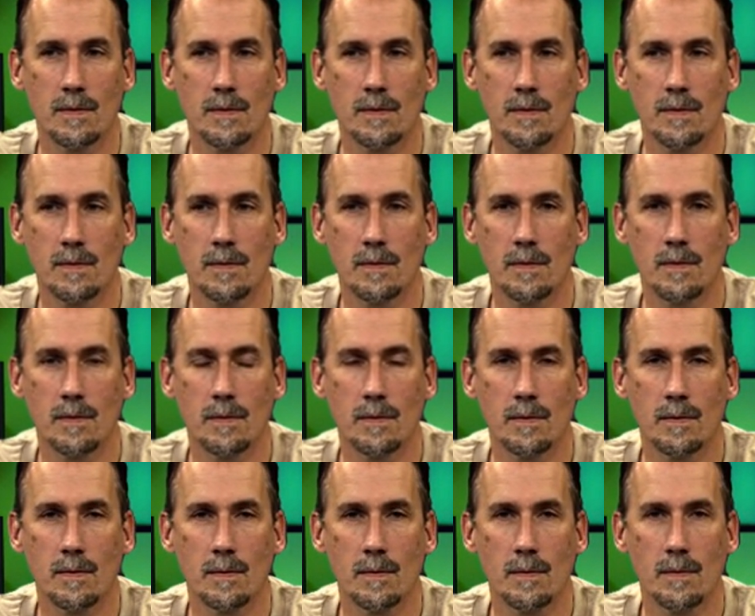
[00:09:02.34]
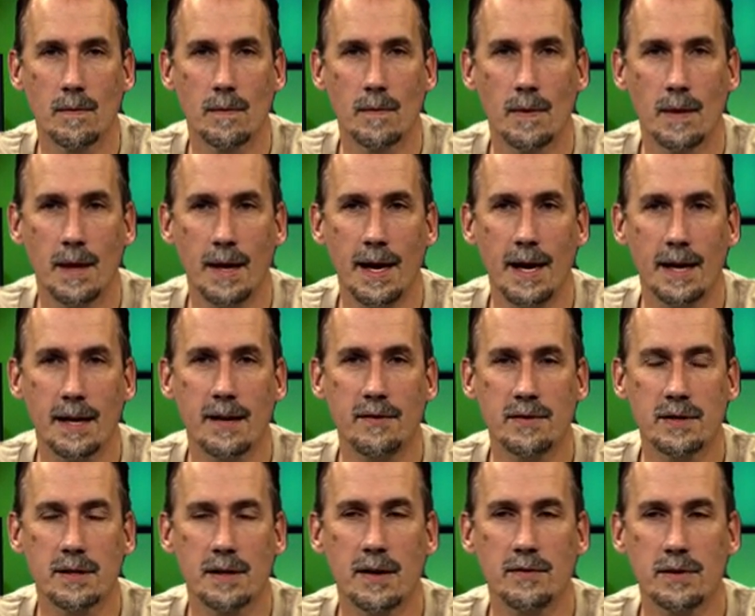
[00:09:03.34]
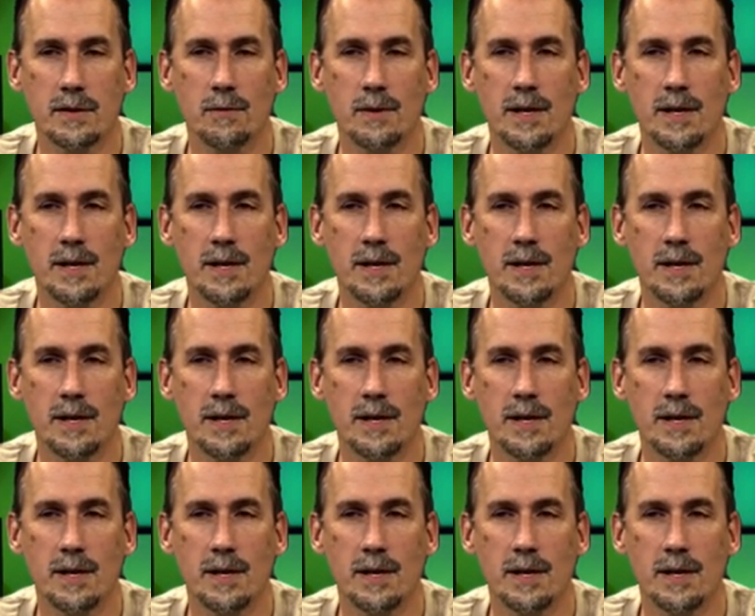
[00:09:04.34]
If she was, yeah, if, if she